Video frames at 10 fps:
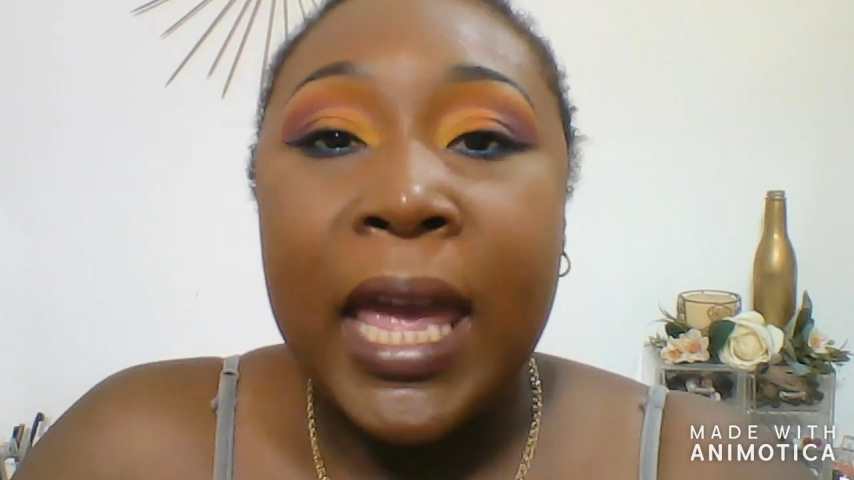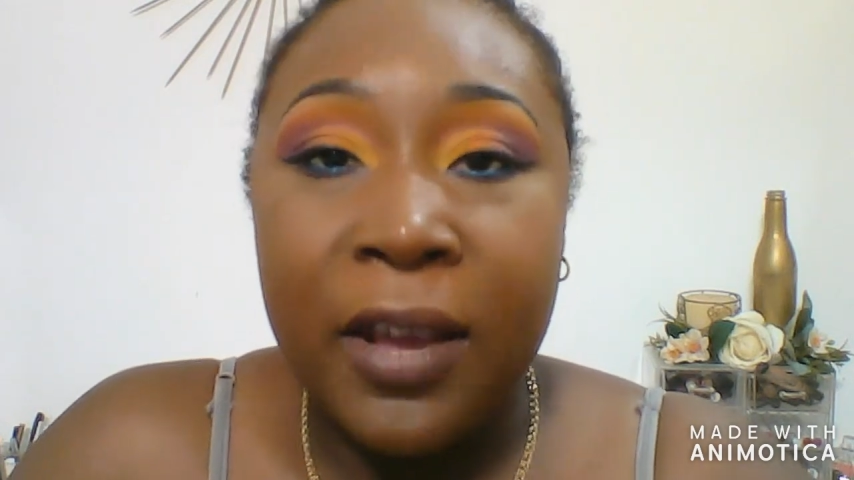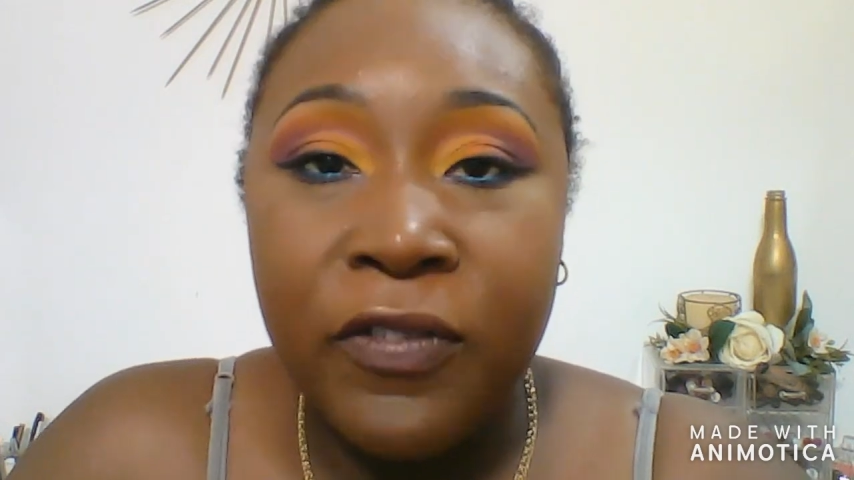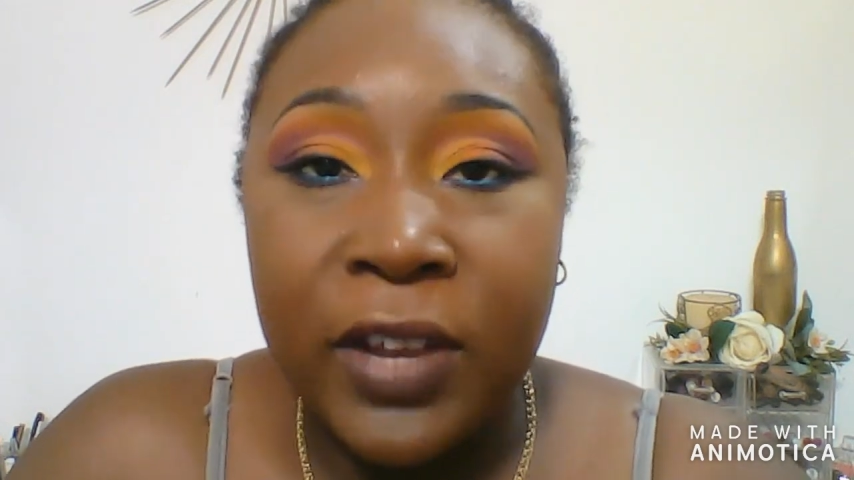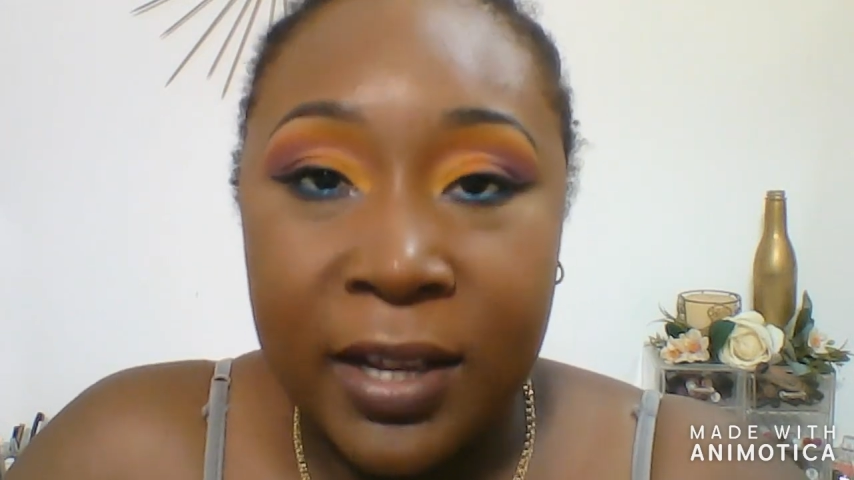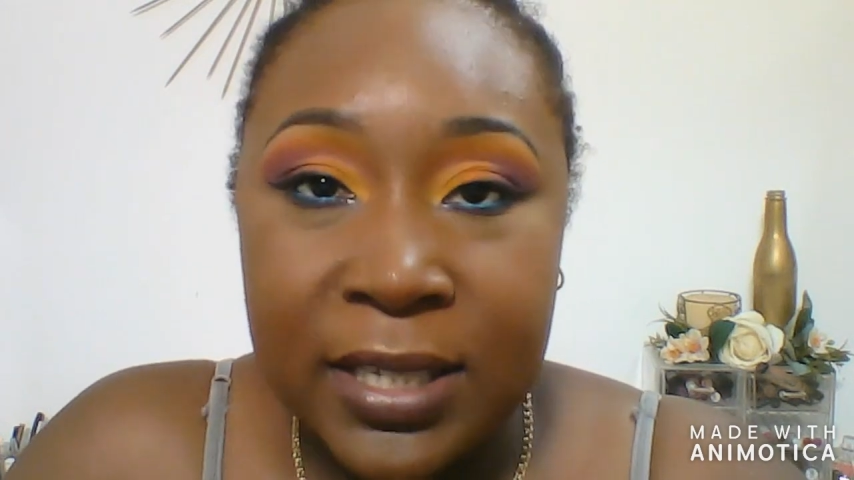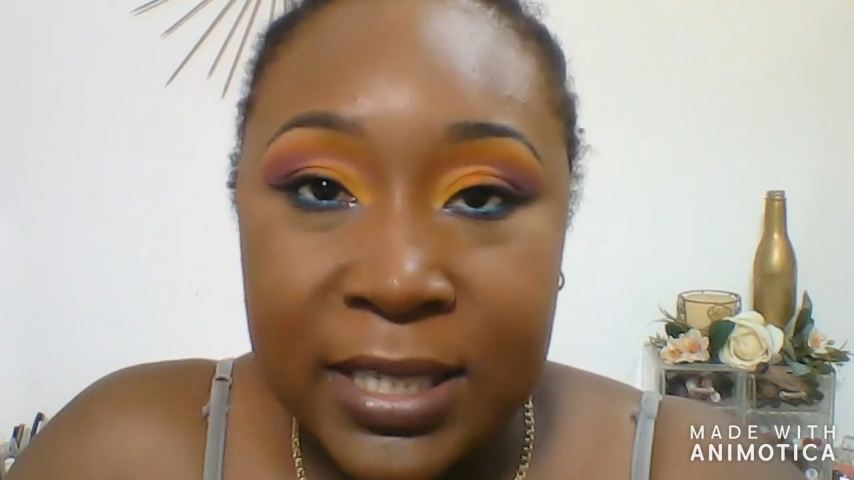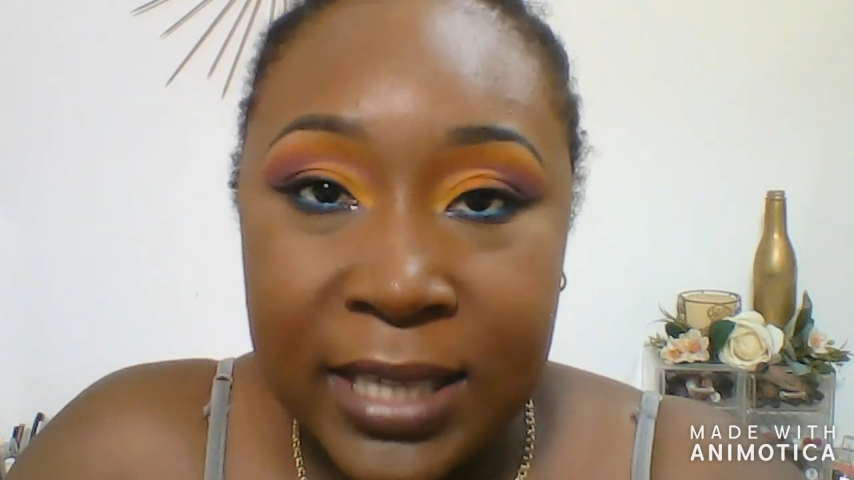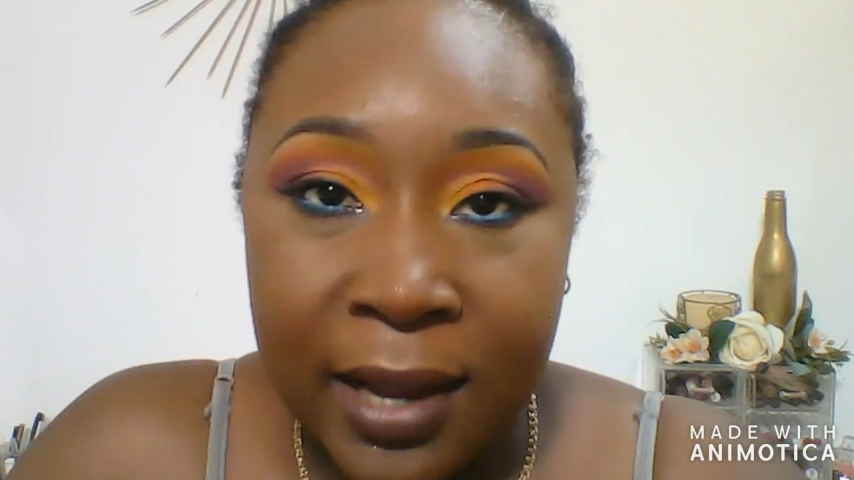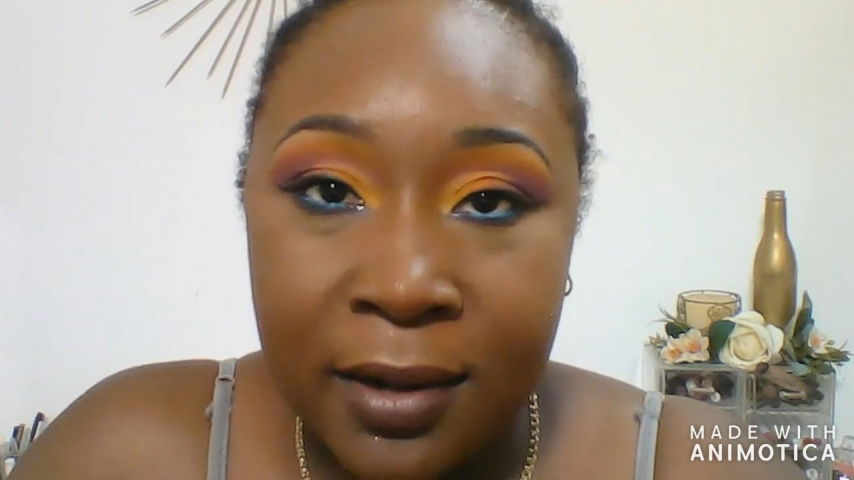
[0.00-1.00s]
if it could
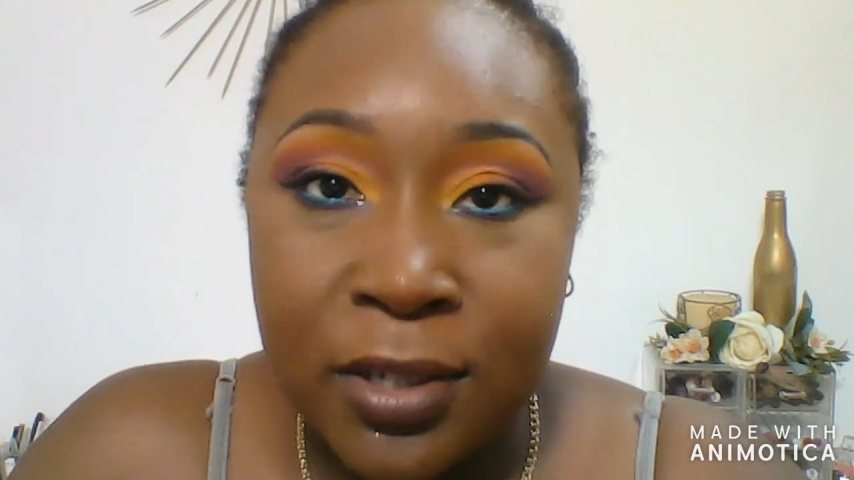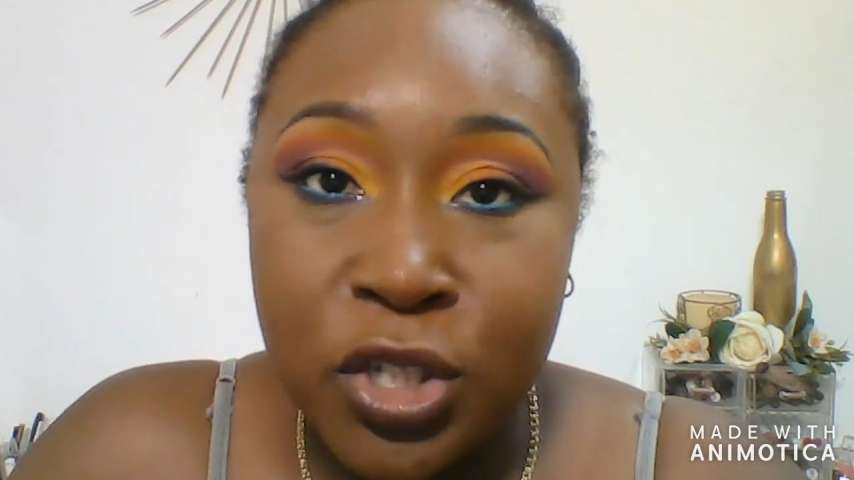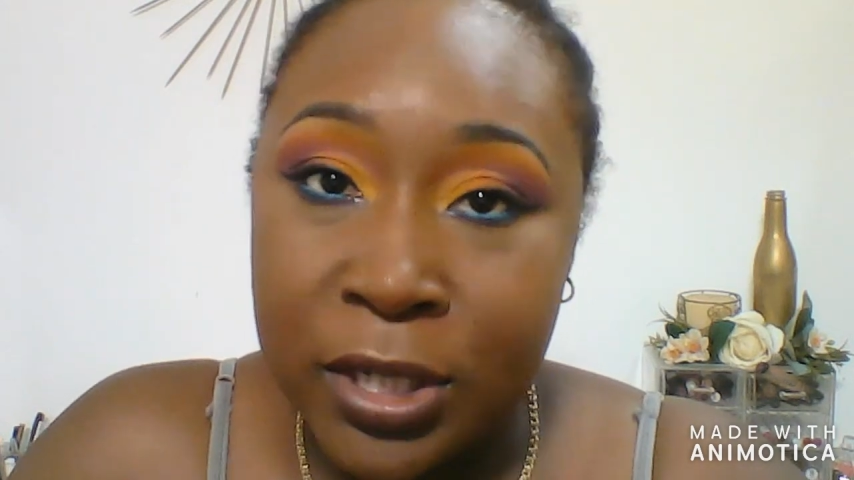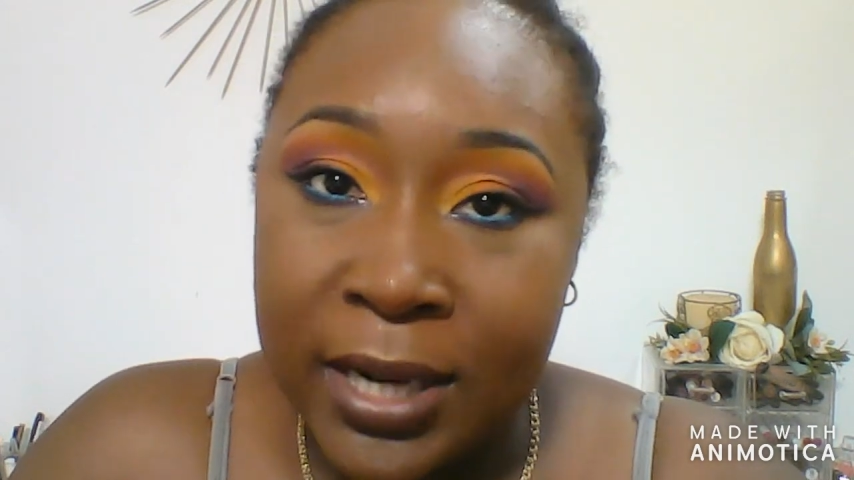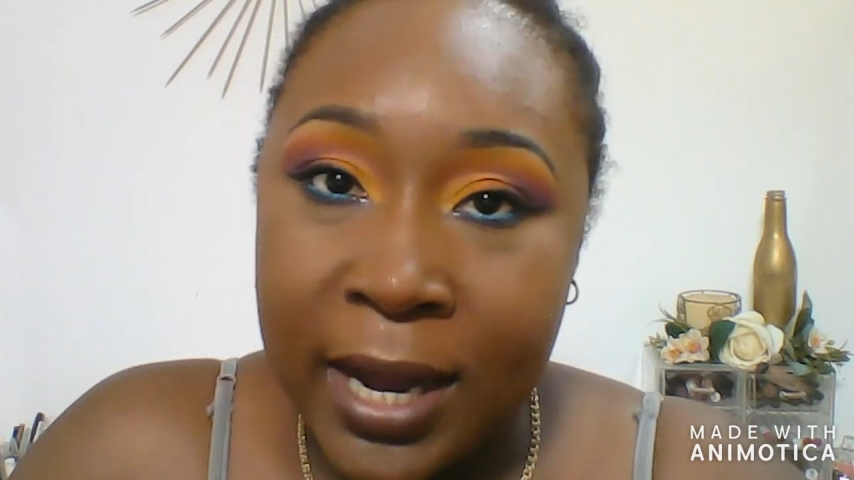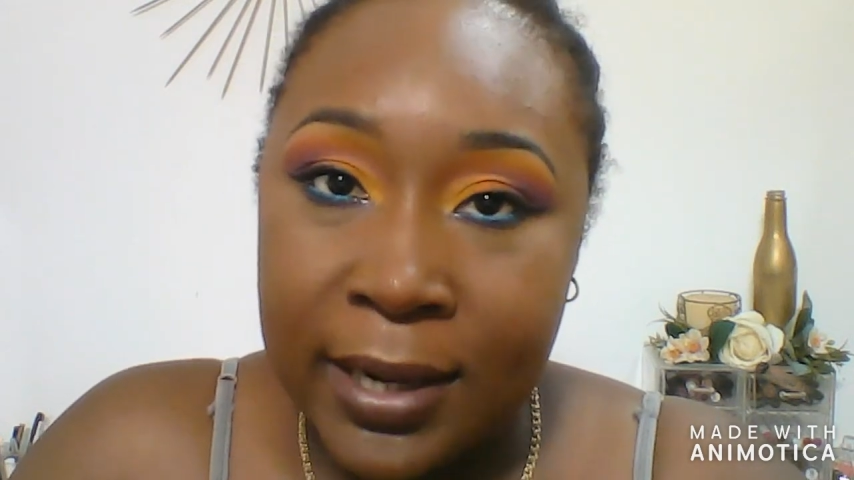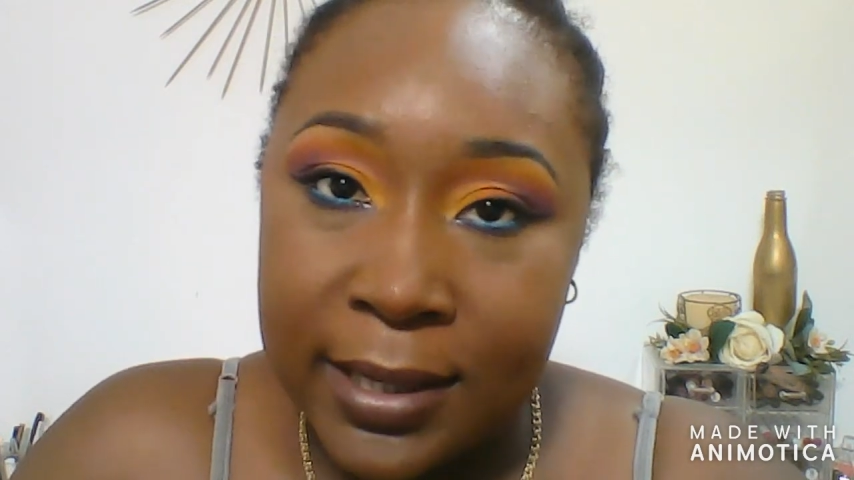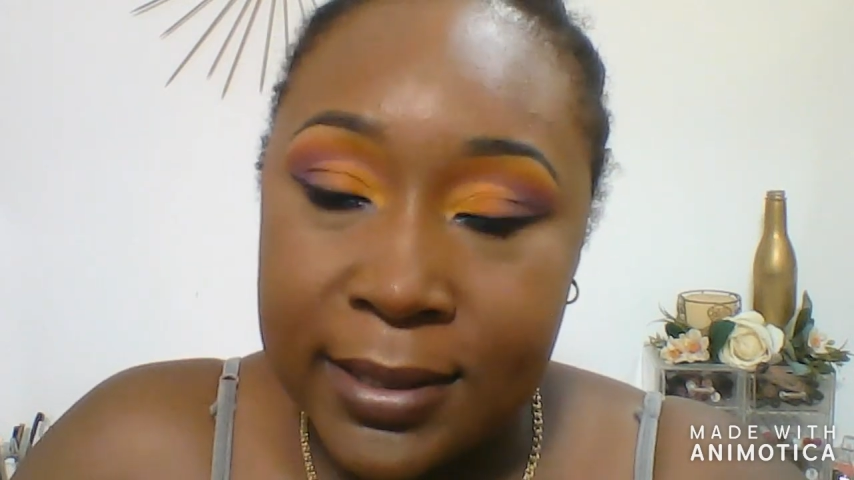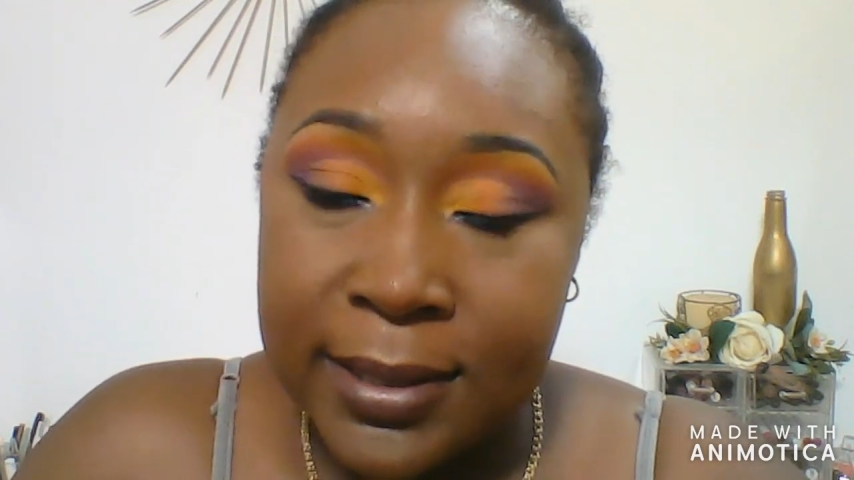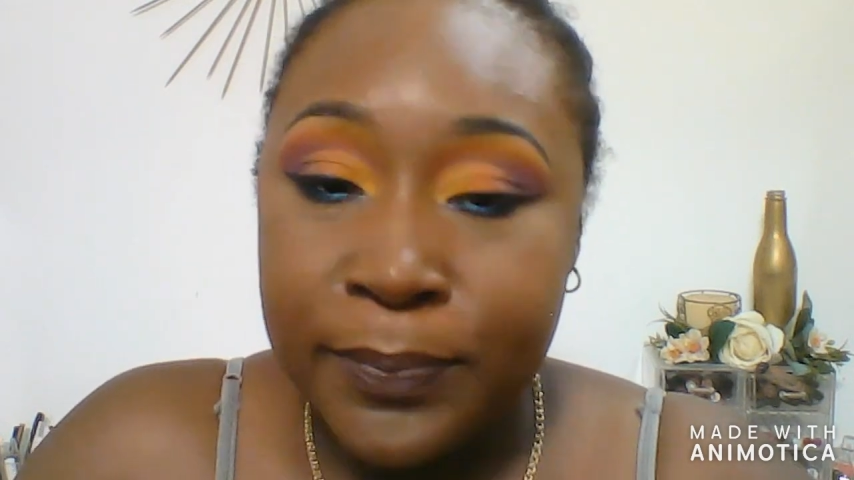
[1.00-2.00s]
stand Trinidad
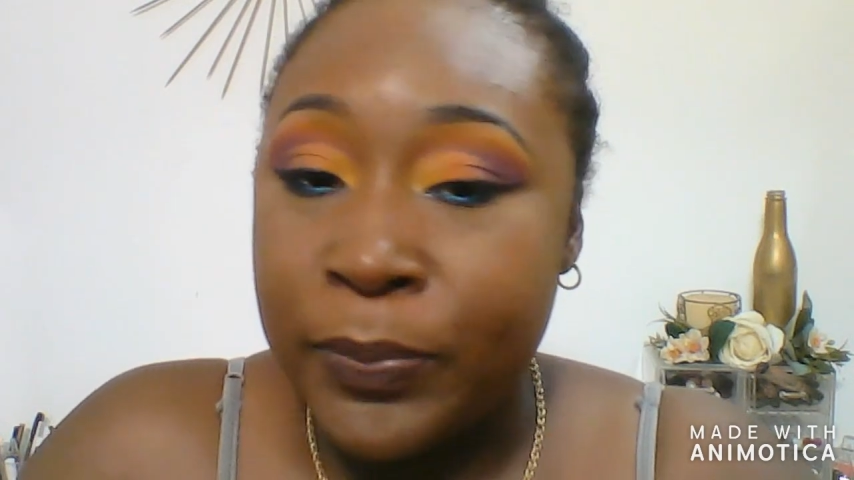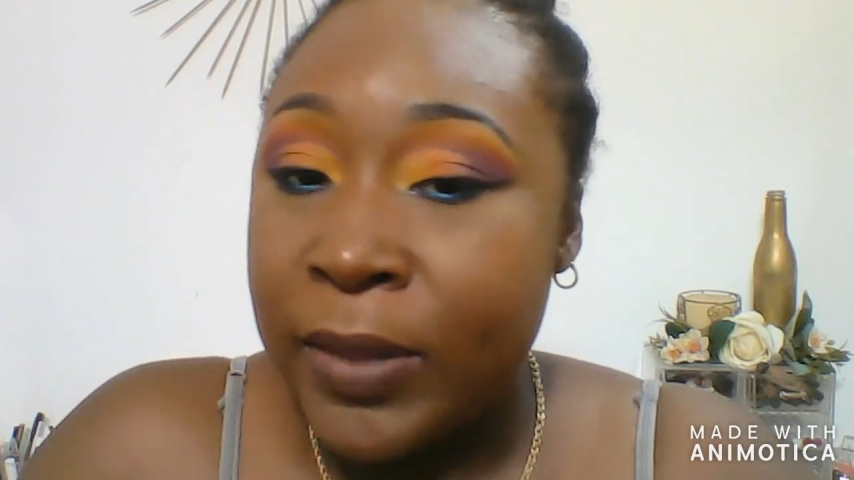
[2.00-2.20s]
heat.